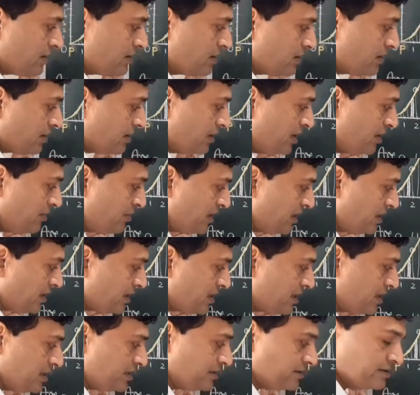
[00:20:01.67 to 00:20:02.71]
limit
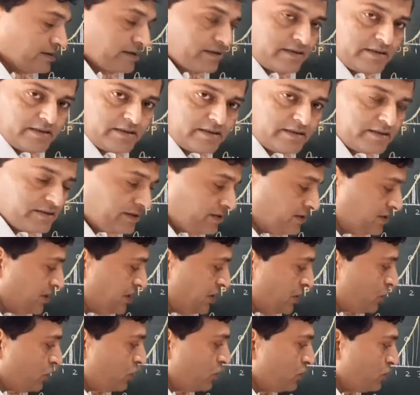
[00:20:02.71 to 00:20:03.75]
is
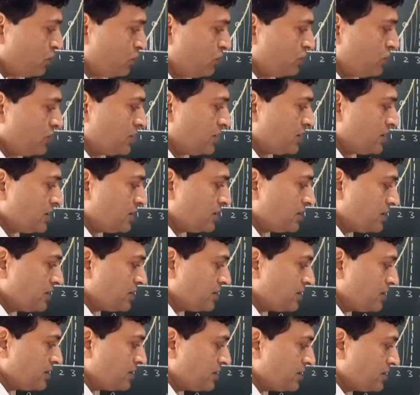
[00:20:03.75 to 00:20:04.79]
0 to
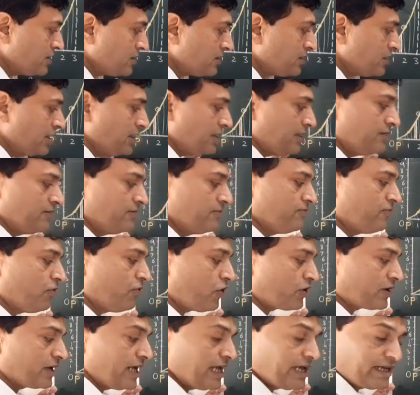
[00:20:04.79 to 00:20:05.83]
3
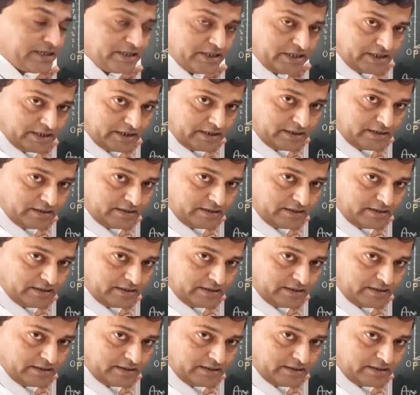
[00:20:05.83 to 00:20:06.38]
for x